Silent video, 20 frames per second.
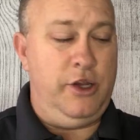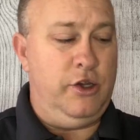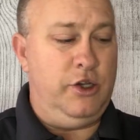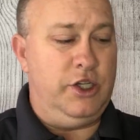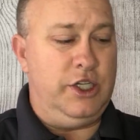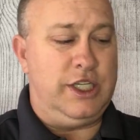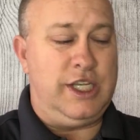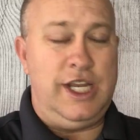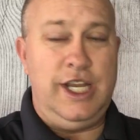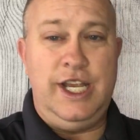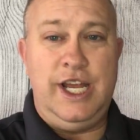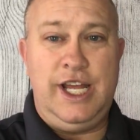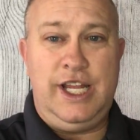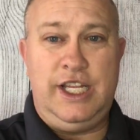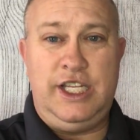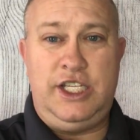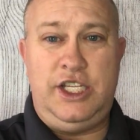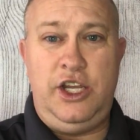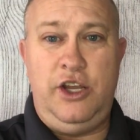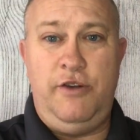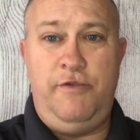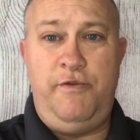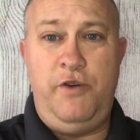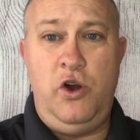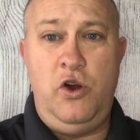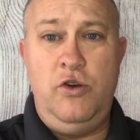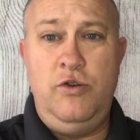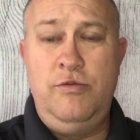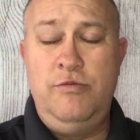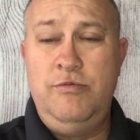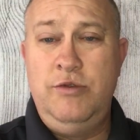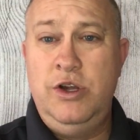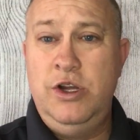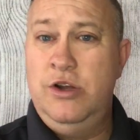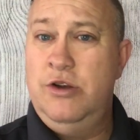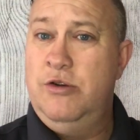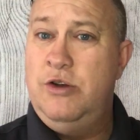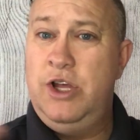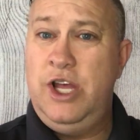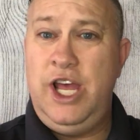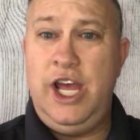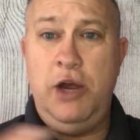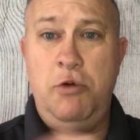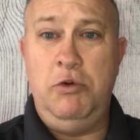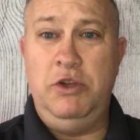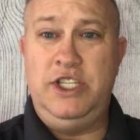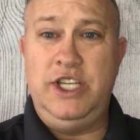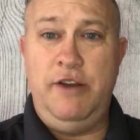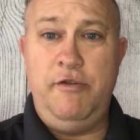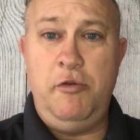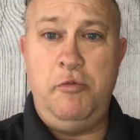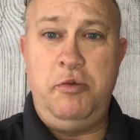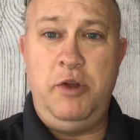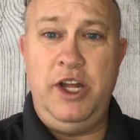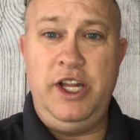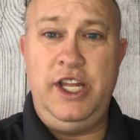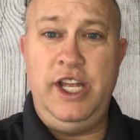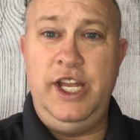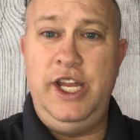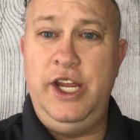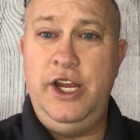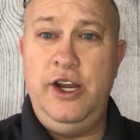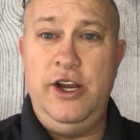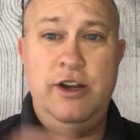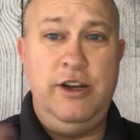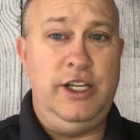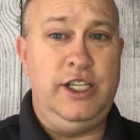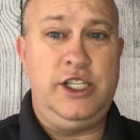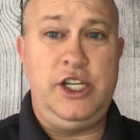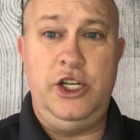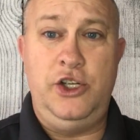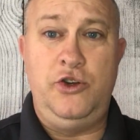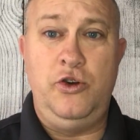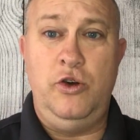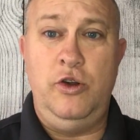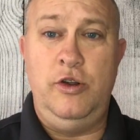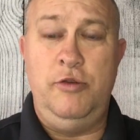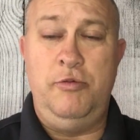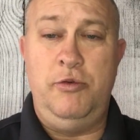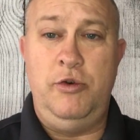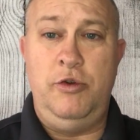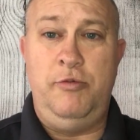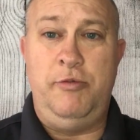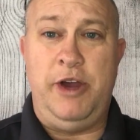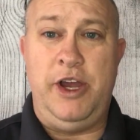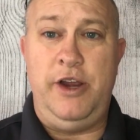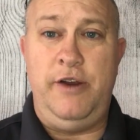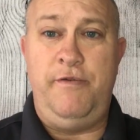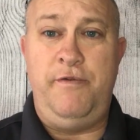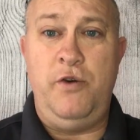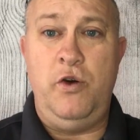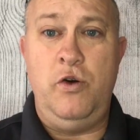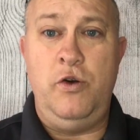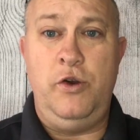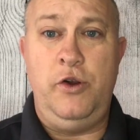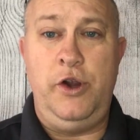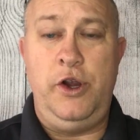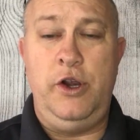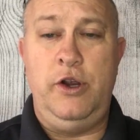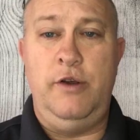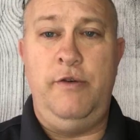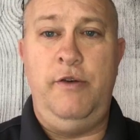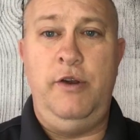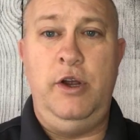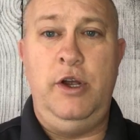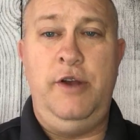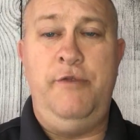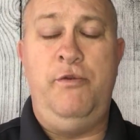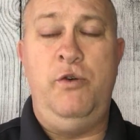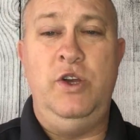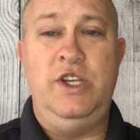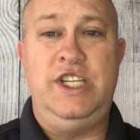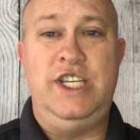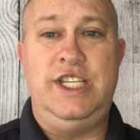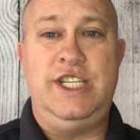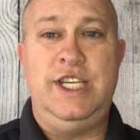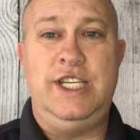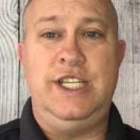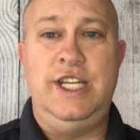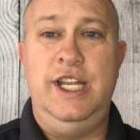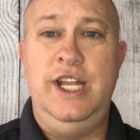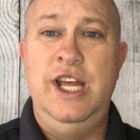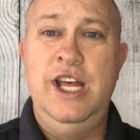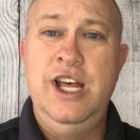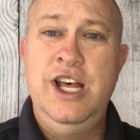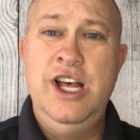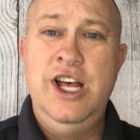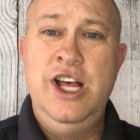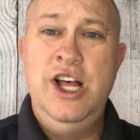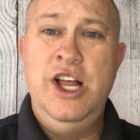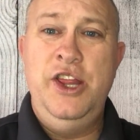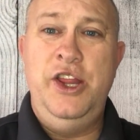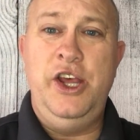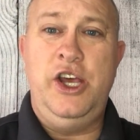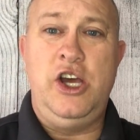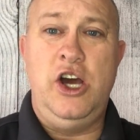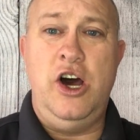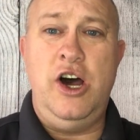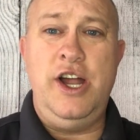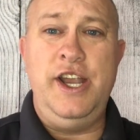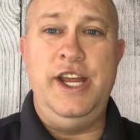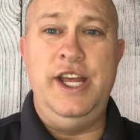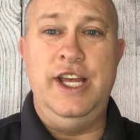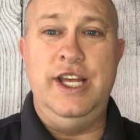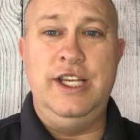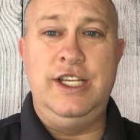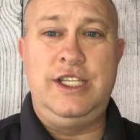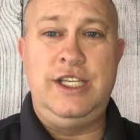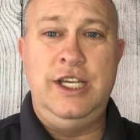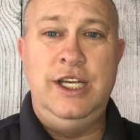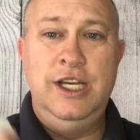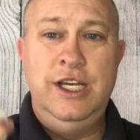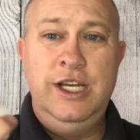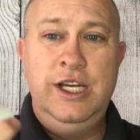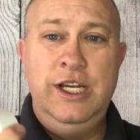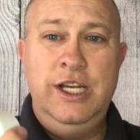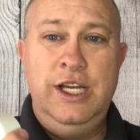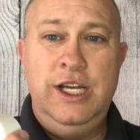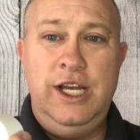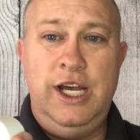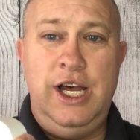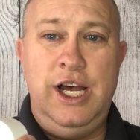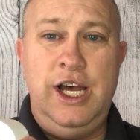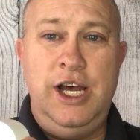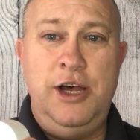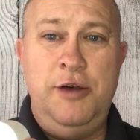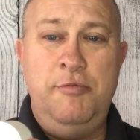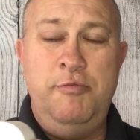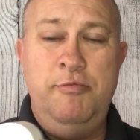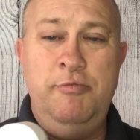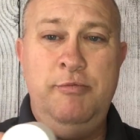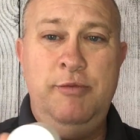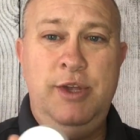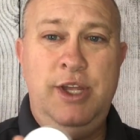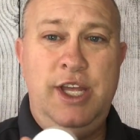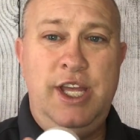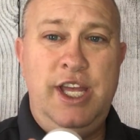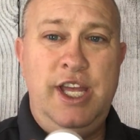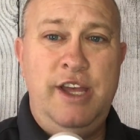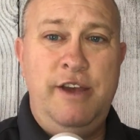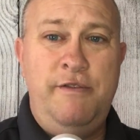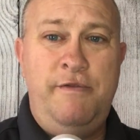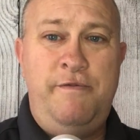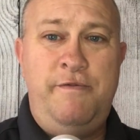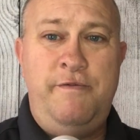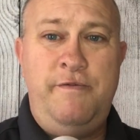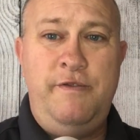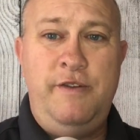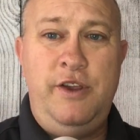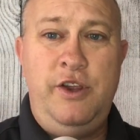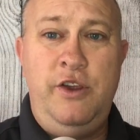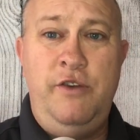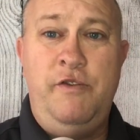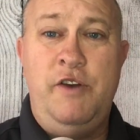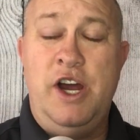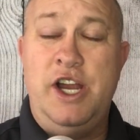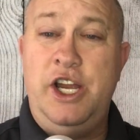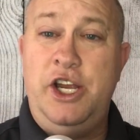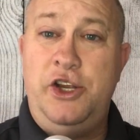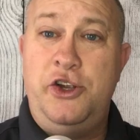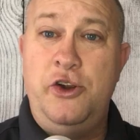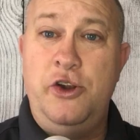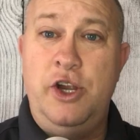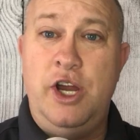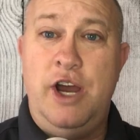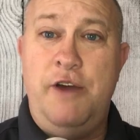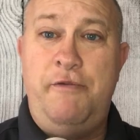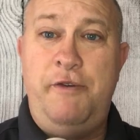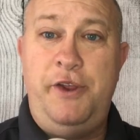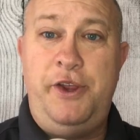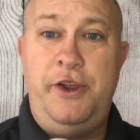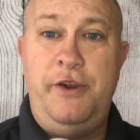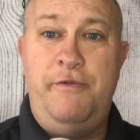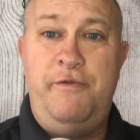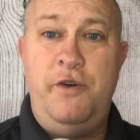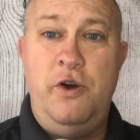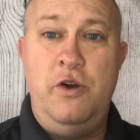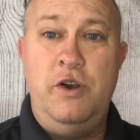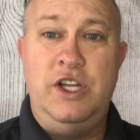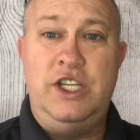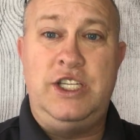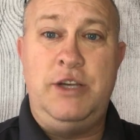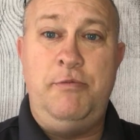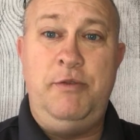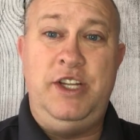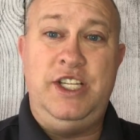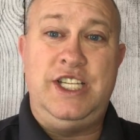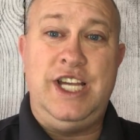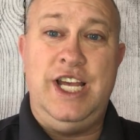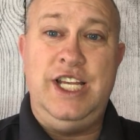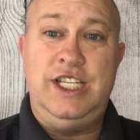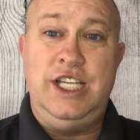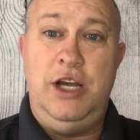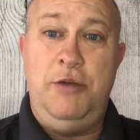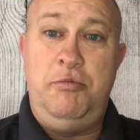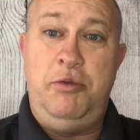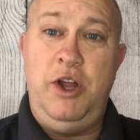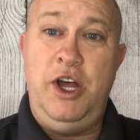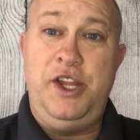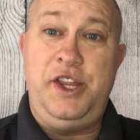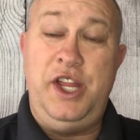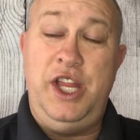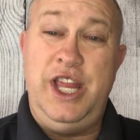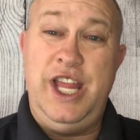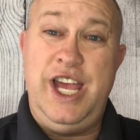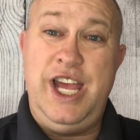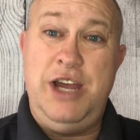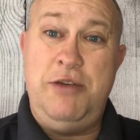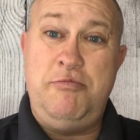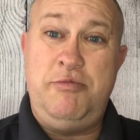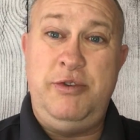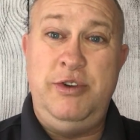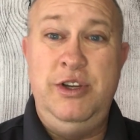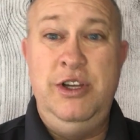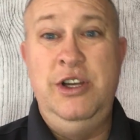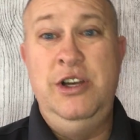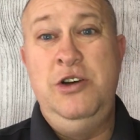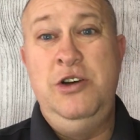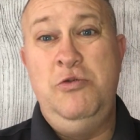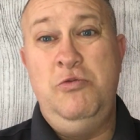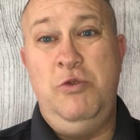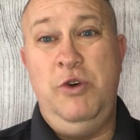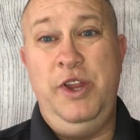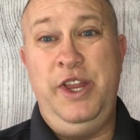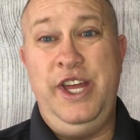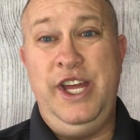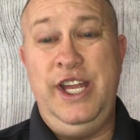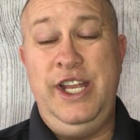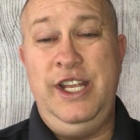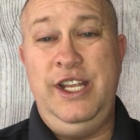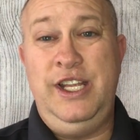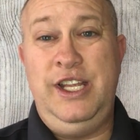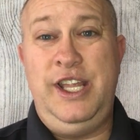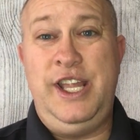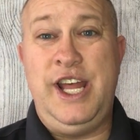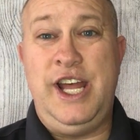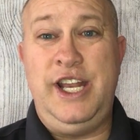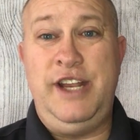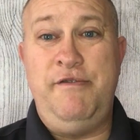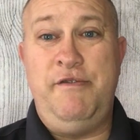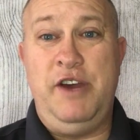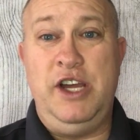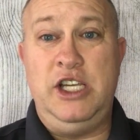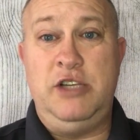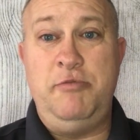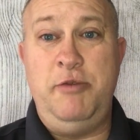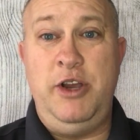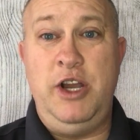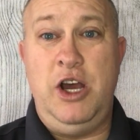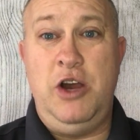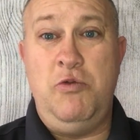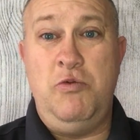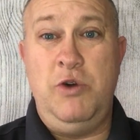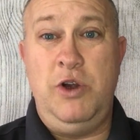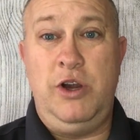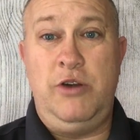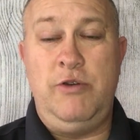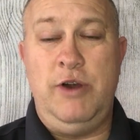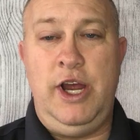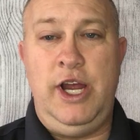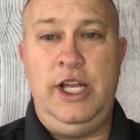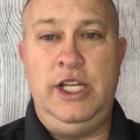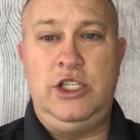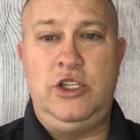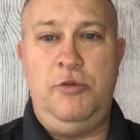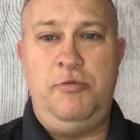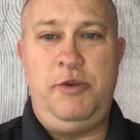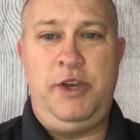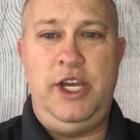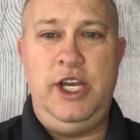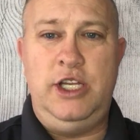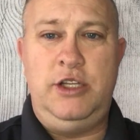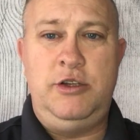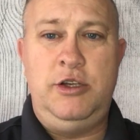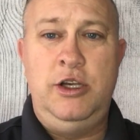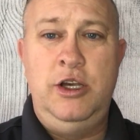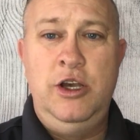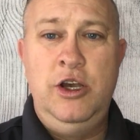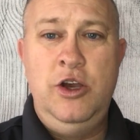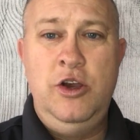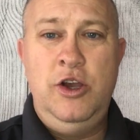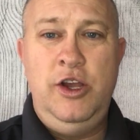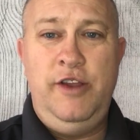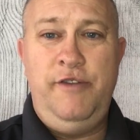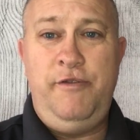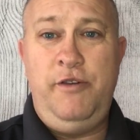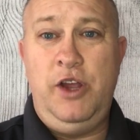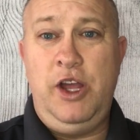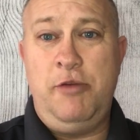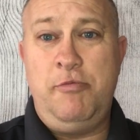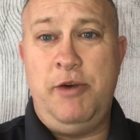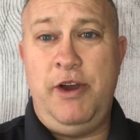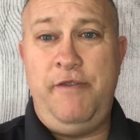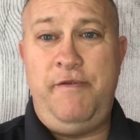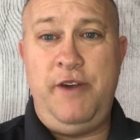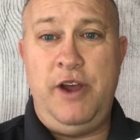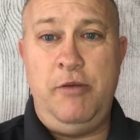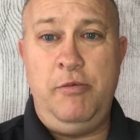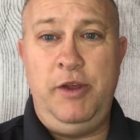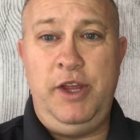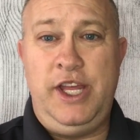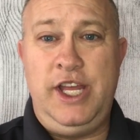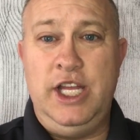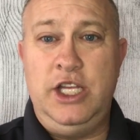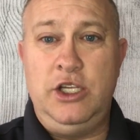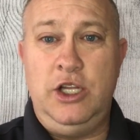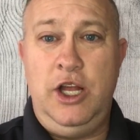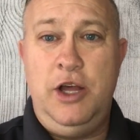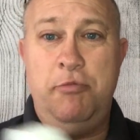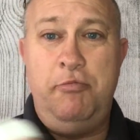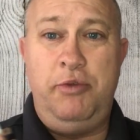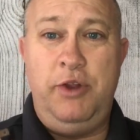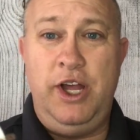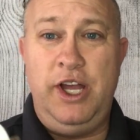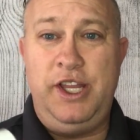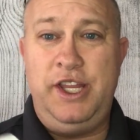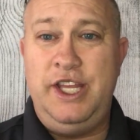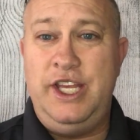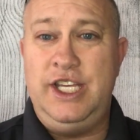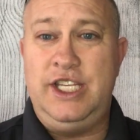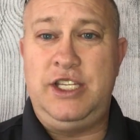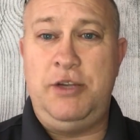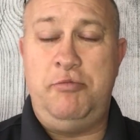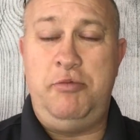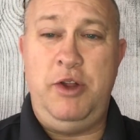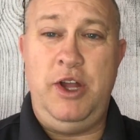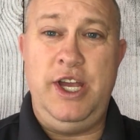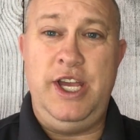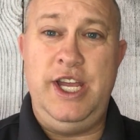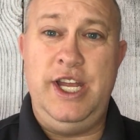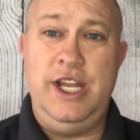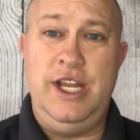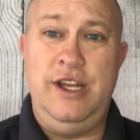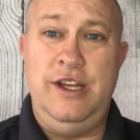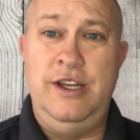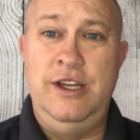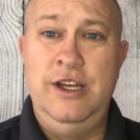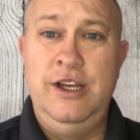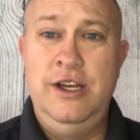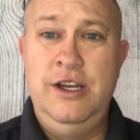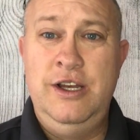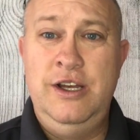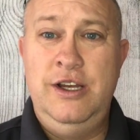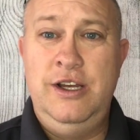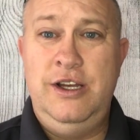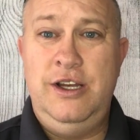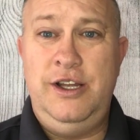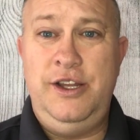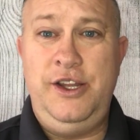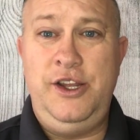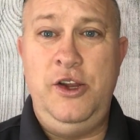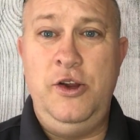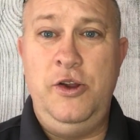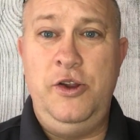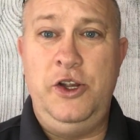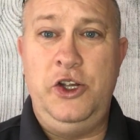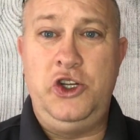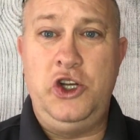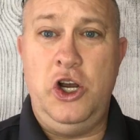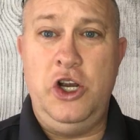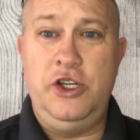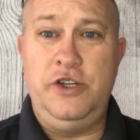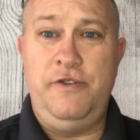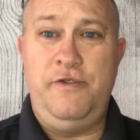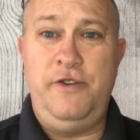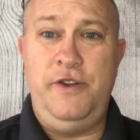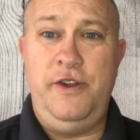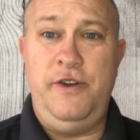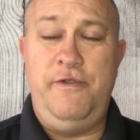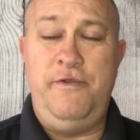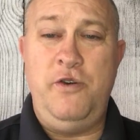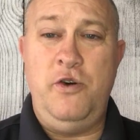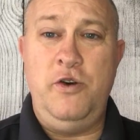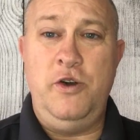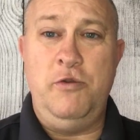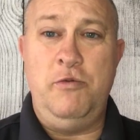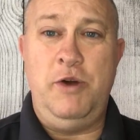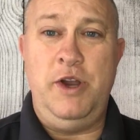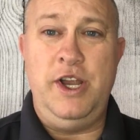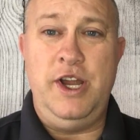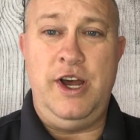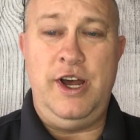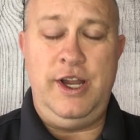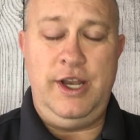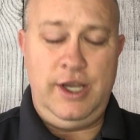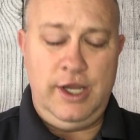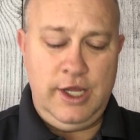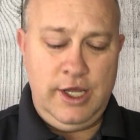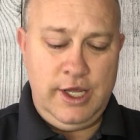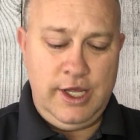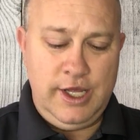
You just connect this to your phone, and whatever plugged in here is controllable by your phone or your voice assistant. The con is if you've got it turned off with your phone and someone decides to unplug the lamp, well, then that device may not work, right? And so kids, if you're like my family, kids will unplug this to plug in their charger for their phone or whatnot,